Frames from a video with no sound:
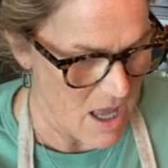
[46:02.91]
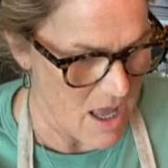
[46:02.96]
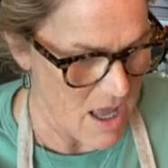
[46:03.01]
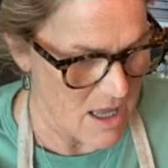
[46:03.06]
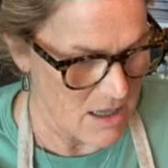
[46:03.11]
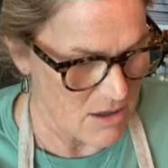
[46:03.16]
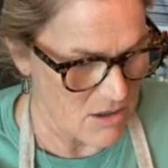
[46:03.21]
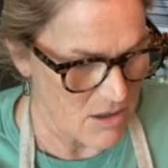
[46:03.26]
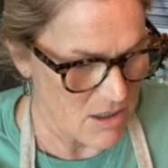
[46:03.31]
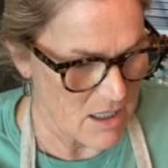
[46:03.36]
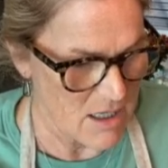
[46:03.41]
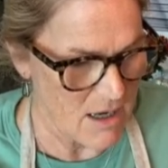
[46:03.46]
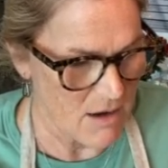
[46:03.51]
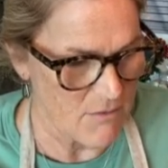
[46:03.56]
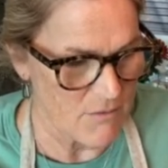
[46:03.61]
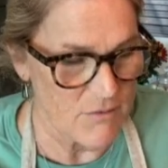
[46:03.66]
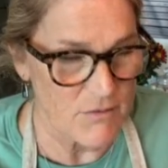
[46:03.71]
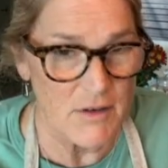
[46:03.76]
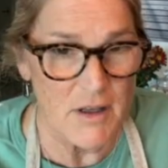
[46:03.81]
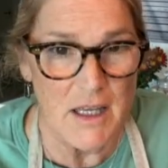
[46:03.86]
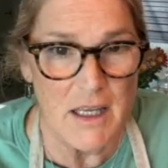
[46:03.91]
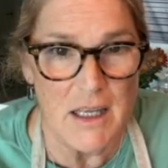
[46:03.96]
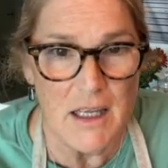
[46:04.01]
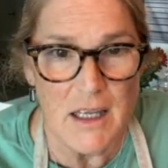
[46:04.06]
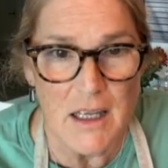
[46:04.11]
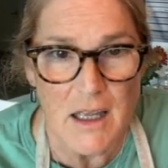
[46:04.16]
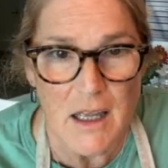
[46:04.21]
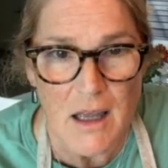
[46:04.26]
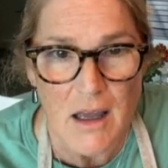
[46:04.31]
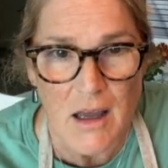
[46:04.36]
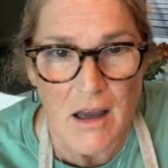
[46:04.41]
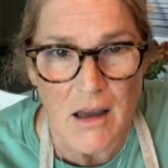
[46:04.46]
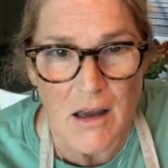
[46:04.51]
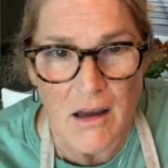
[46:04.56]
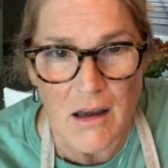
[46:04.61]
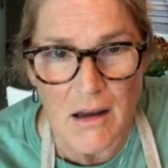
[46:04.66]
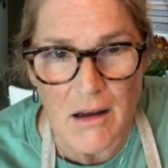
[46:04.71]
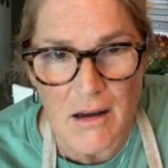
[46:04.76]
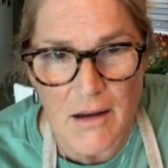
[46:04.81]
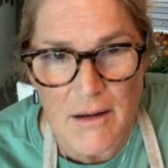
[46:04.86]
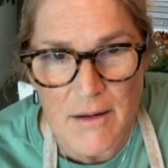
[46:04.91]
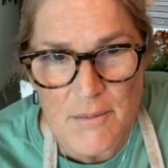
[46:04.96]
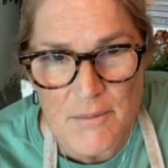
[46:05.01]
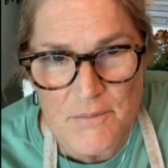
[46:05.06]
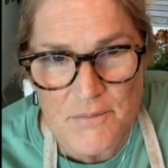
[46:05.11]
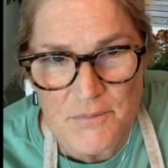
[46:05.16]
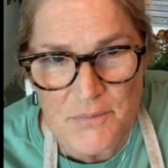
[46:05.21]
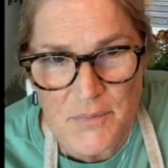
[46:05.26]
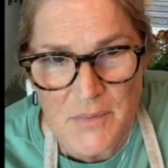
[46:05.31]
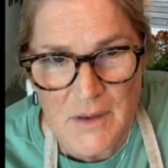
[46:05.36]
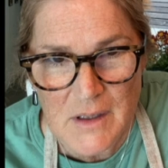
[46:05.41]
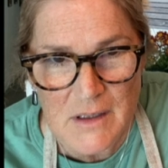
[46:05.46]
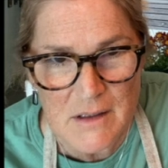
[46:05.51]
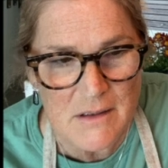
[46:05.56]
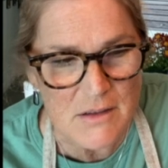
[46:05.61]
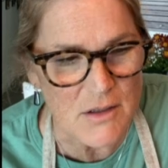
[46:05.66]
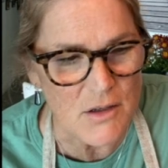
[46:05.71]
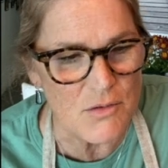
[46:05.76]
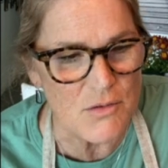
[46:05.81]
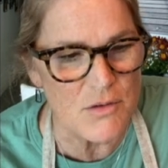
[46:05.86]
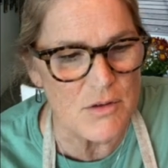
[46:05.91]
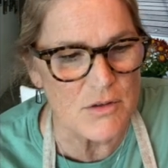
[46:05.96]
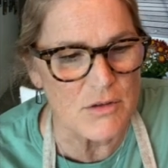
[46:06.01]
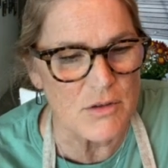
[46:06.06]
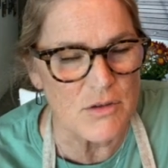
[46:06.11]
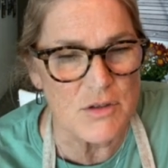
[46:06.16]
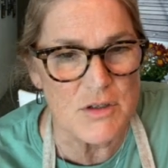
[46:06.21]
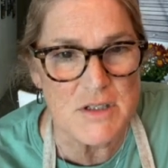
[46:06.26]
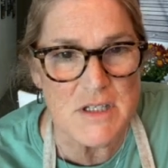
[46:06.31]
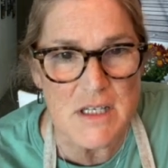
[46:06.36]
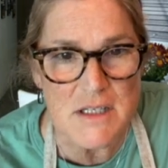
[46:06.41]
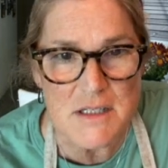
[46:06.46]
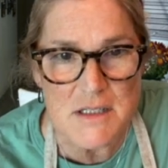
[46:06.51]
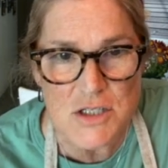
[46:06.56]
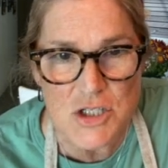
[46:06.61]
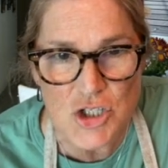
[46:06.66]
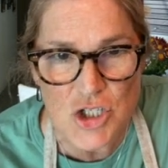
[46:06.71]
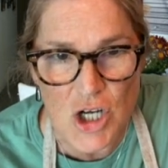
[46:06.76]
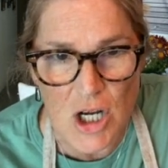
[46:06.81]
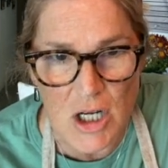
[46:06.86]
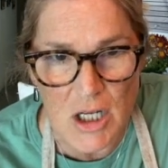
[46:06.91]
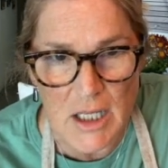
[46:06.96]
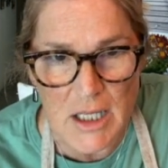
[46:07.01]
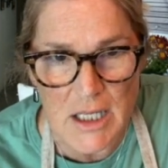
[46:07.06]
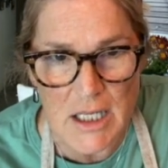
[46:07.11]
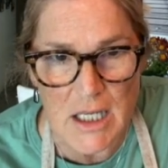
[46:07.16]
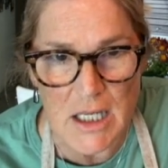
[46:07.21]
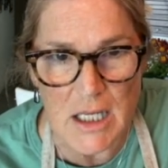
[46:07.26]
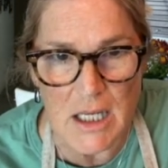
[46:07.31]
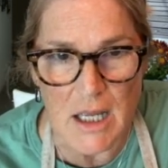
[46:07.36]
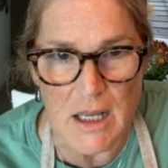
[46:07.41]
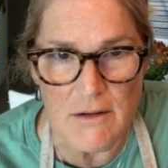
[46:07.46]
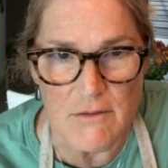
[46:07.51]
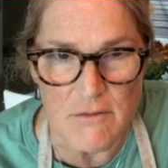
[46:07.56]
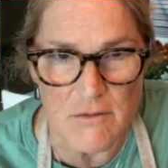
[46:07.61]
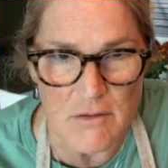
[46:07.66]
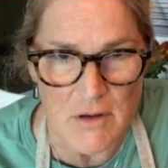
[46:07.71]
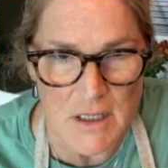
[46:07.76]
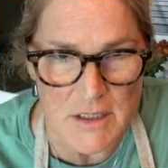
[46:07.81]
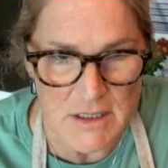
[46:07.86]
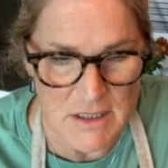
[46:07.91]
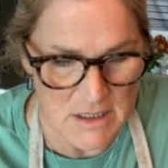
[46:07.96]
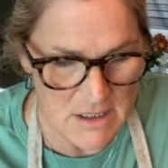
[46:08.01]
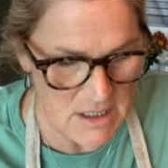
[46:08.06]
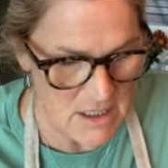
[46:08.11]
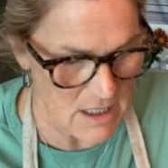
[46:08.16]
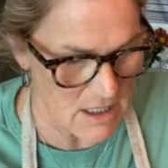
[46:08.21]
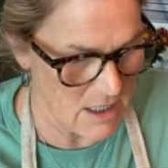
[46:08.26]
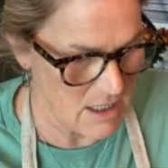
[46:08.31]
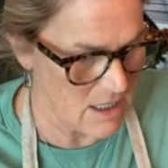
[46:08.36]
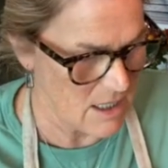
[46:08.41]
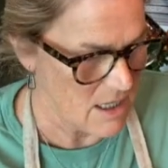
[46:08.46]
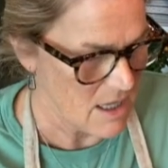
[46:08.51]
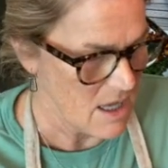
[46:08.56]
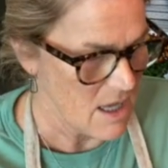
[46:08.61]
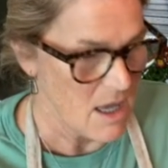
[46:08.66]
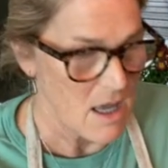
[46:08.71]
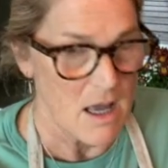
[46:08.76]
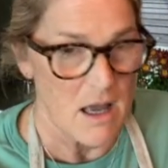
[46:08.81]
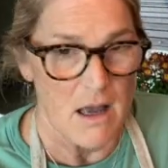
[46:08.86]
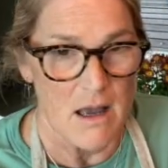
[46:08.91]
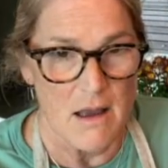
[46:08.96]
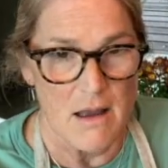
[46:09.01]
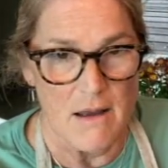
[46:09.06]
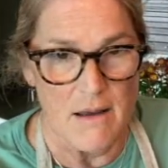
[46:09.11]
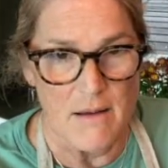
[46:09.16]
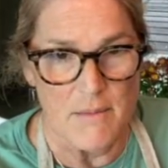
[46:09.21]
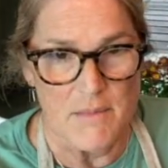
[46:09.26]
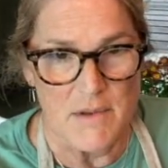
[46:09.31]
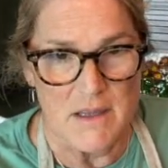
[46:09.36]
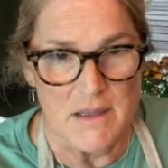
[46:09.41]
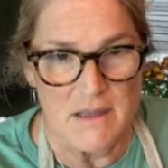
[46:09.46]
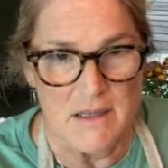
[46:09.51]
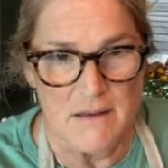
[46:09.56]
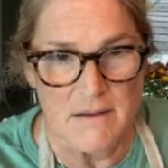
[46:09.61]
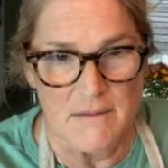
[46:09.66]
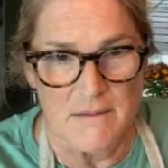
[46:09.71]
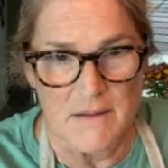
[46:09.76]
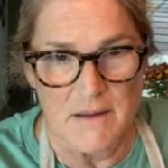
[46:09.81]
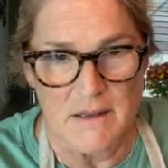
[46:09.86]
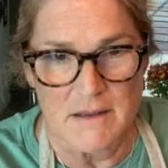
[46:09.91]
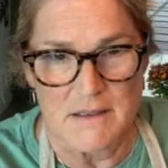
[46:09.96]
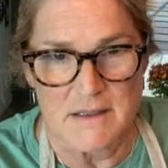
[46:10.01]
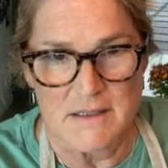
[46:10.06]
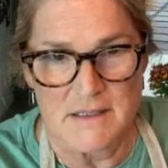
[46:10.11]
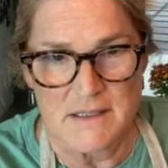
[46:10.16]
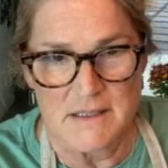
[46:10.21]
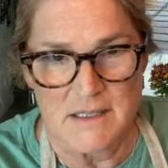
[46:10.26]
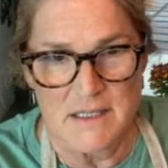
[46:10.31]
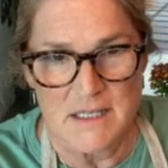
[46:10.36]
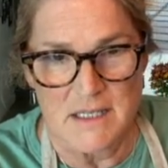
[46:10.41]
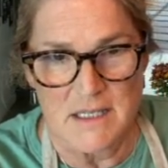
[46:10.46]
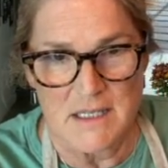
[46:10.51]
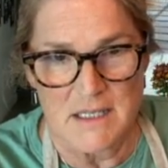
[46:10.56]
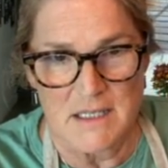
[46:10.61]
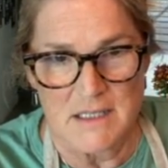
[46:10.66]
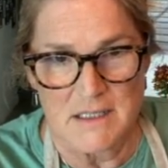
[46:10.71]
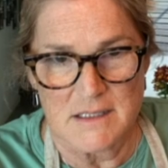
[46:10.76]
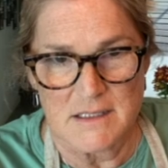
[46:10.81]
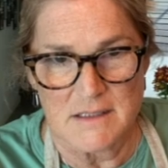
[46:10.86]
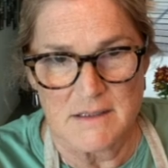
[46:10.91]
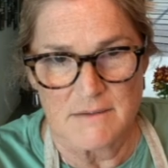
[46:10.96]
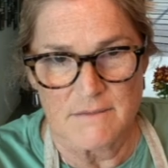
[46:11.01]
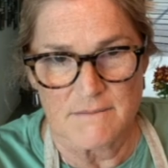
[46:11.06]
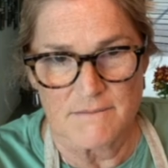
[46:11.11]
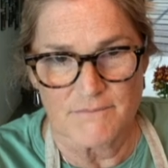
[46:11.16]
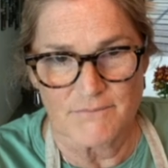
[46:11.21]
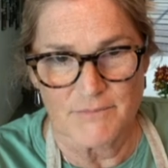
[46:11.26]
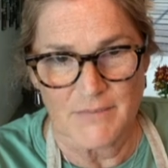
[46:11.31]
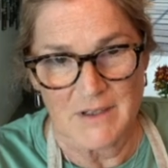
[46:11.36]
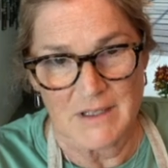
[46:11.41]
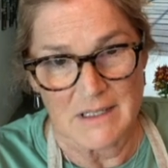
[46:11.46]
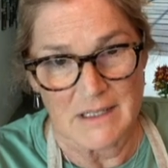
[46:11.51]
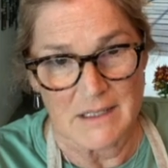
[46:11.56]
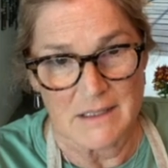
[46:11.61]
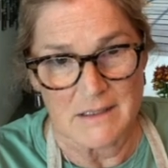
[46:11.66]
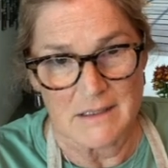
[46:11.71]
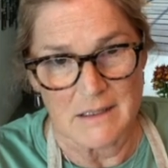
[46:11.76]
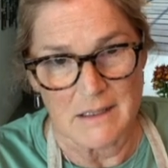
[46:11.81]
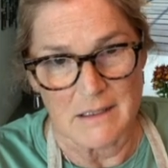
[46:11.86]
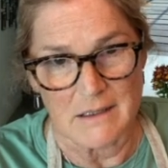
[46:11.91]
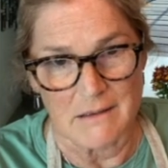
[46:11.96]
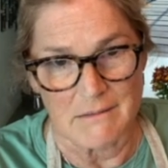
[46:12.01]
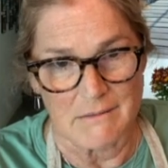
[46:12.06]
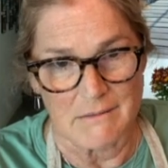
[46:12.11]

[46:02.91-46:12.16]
And look at how flaky. So you see it's chunky and rustic, and the seeds, yeah, I know.